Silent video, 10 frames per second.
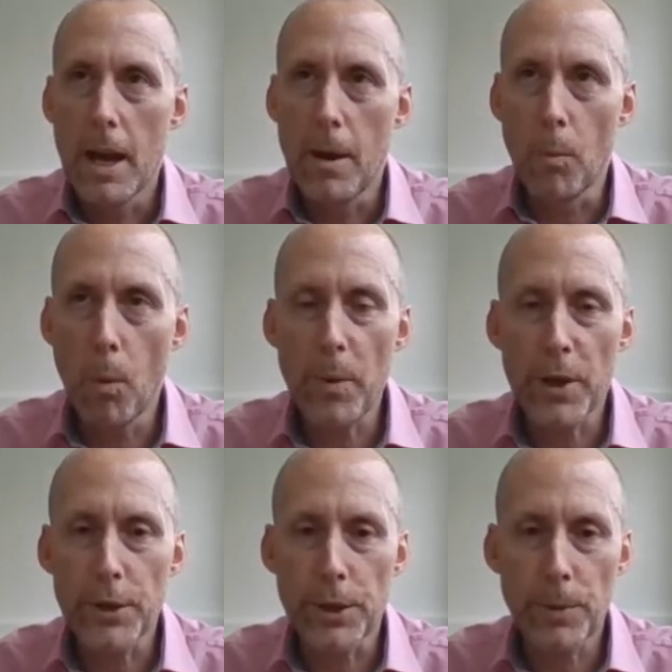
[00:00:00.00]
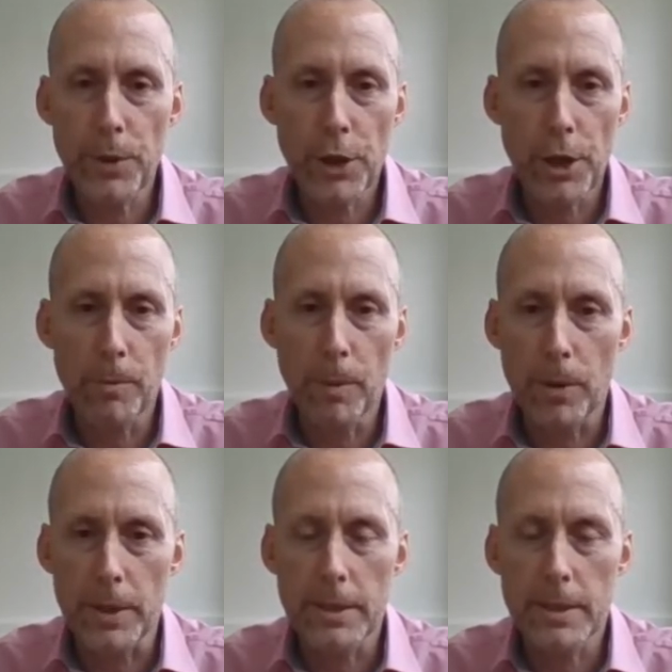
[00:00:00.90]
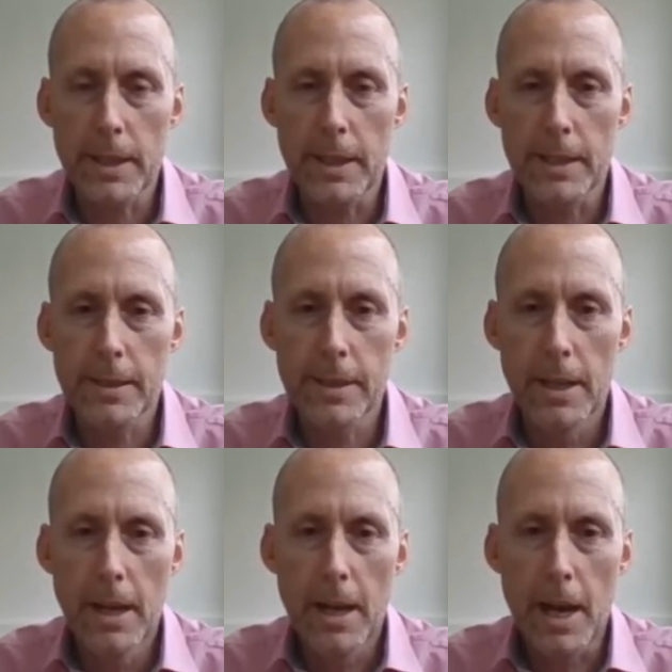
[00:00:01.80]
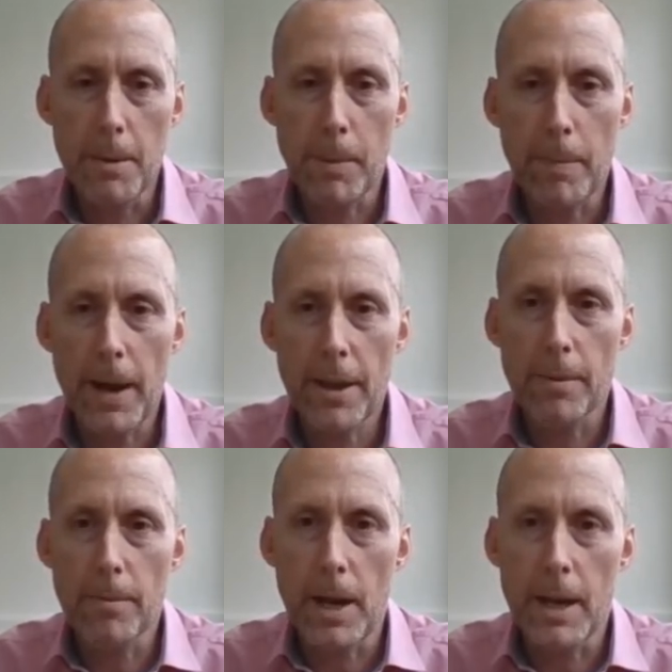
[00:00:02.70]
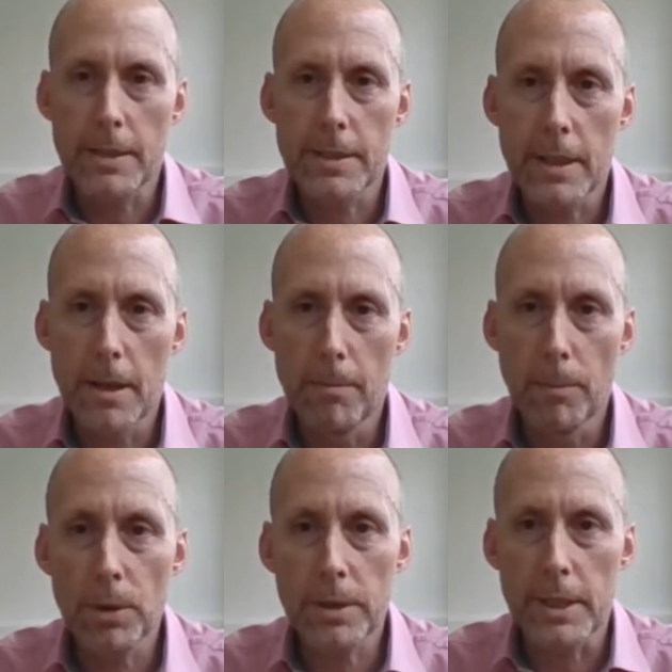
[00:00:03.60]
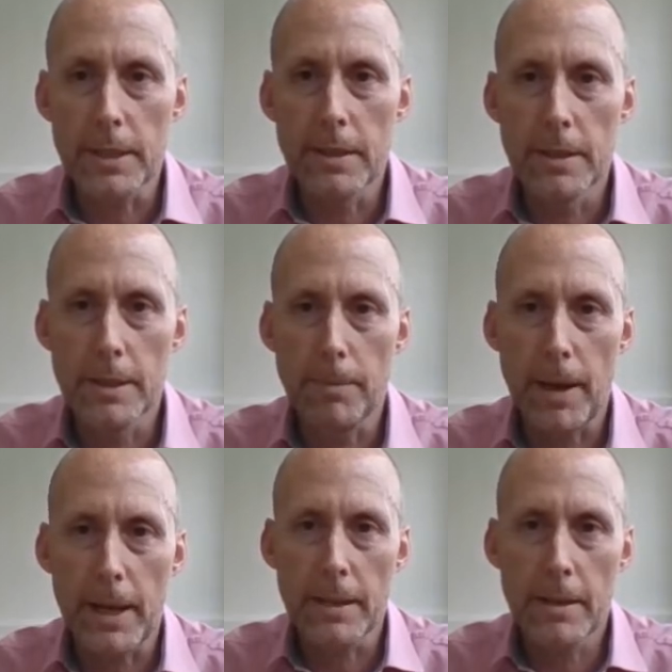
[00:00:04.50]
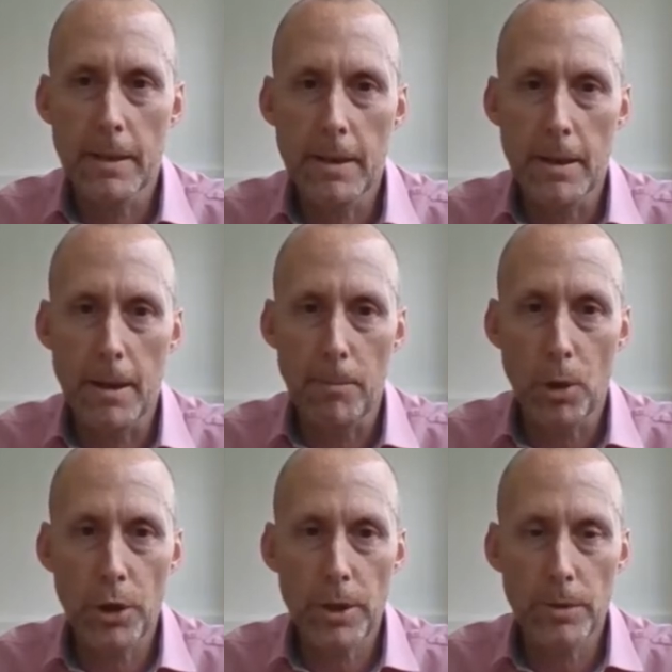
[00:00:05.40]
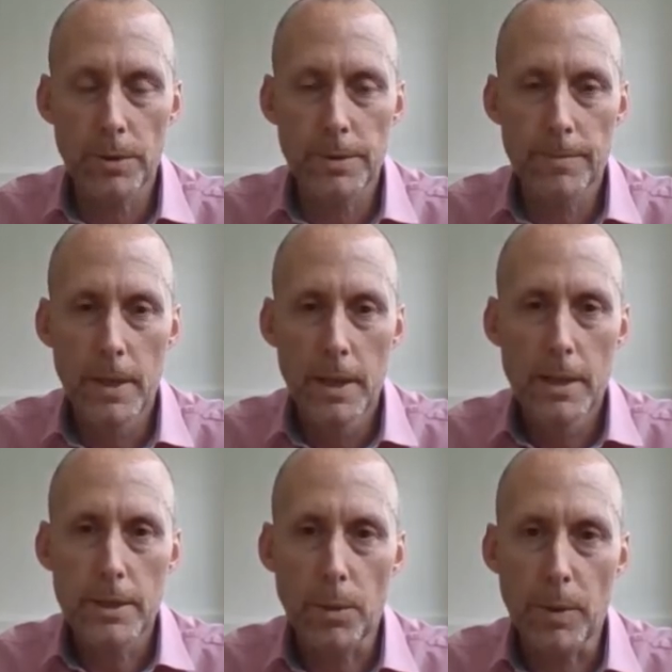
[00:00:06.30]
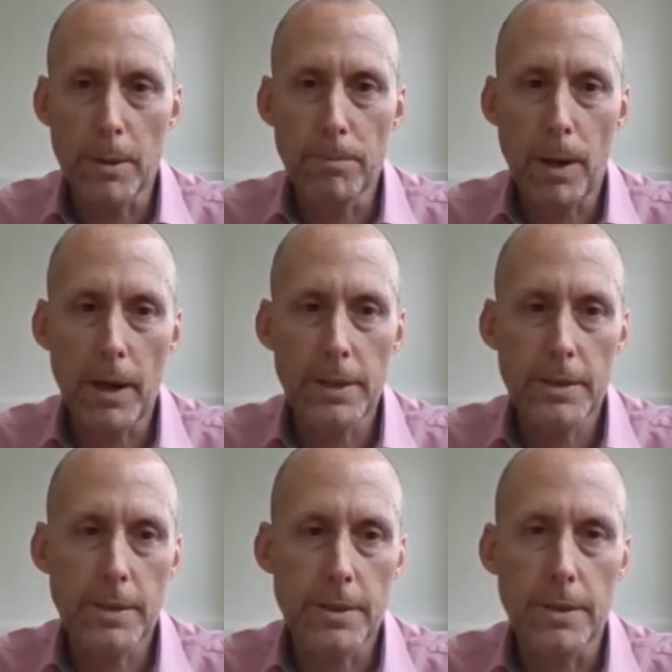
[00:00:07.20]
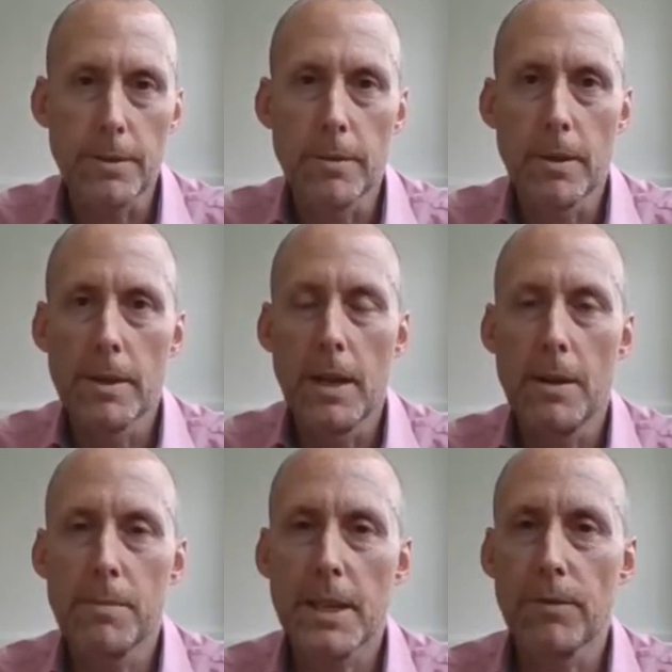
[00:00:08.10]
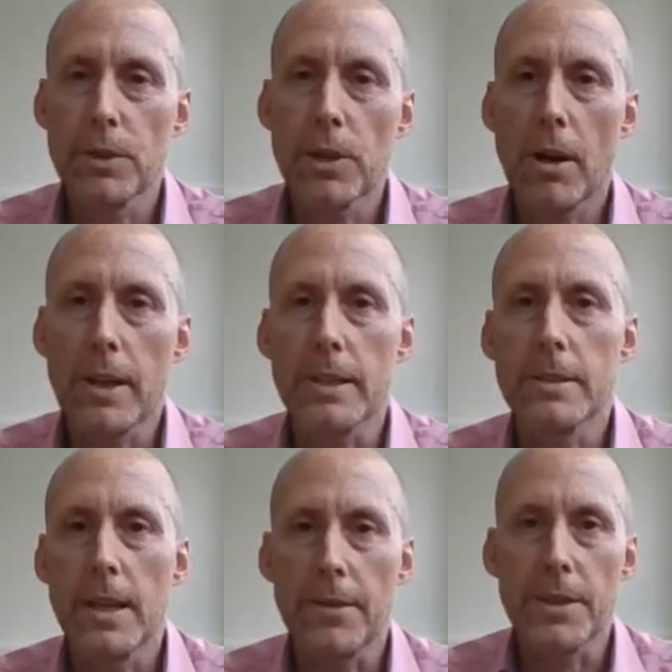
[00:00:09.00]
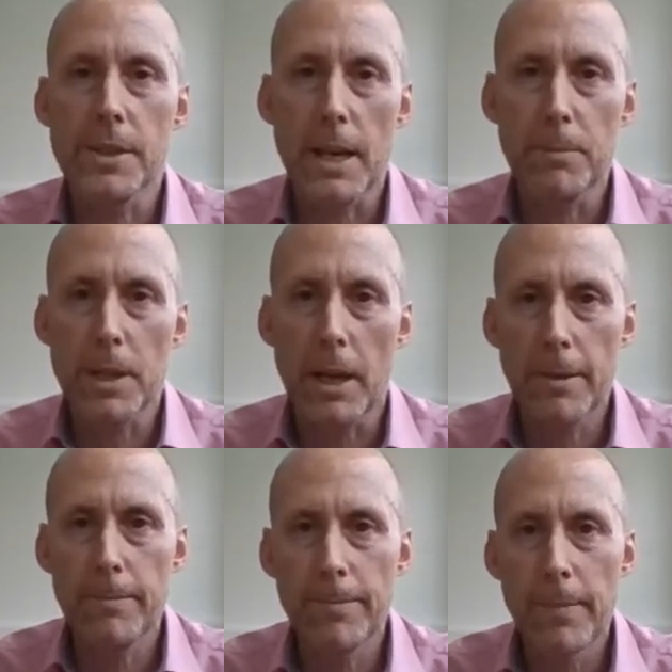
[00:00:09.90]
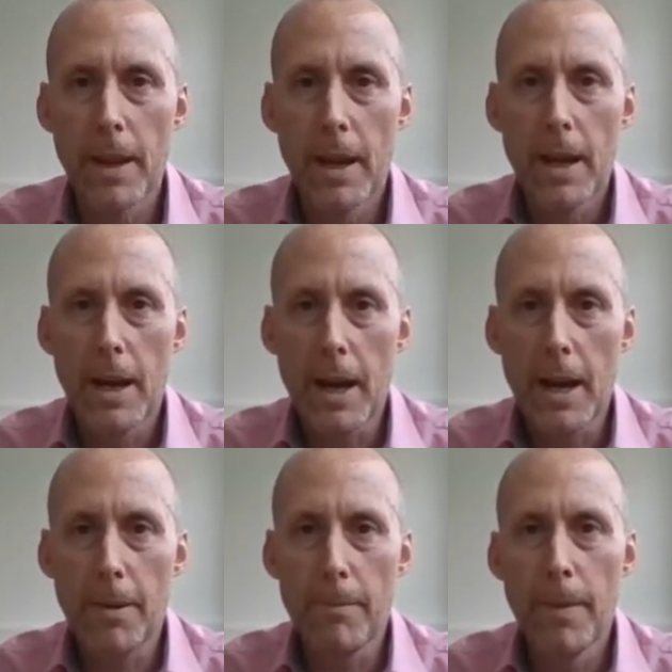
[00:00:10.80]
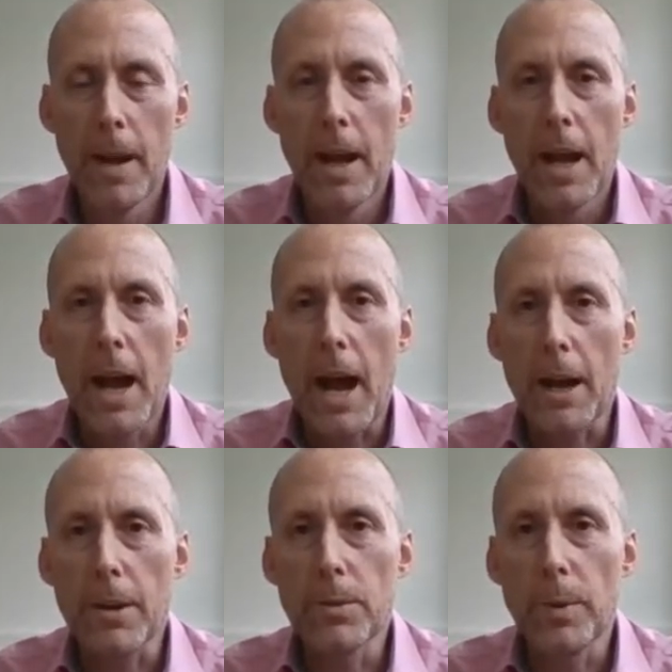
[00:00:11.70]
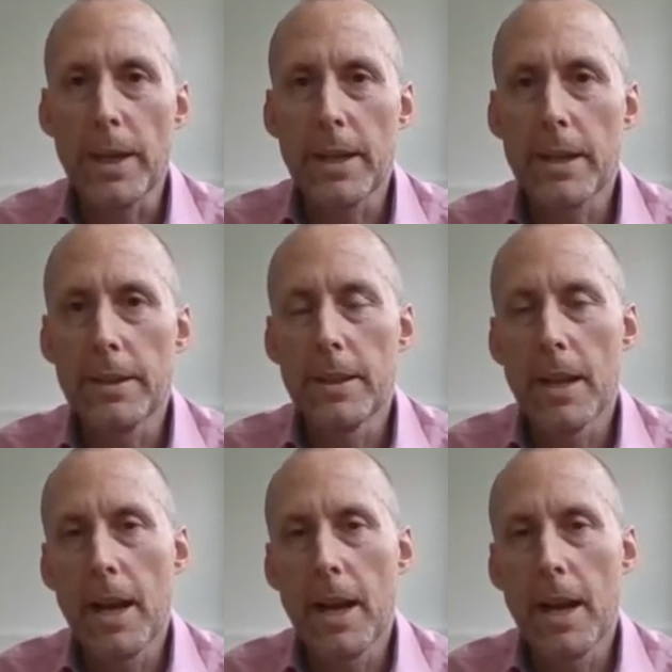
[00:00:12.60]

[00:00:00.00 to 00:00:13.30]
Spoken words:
What we can do with the human bodies is prepare them as multi-domain molecules, so we can bind to several targets at the same time, and we can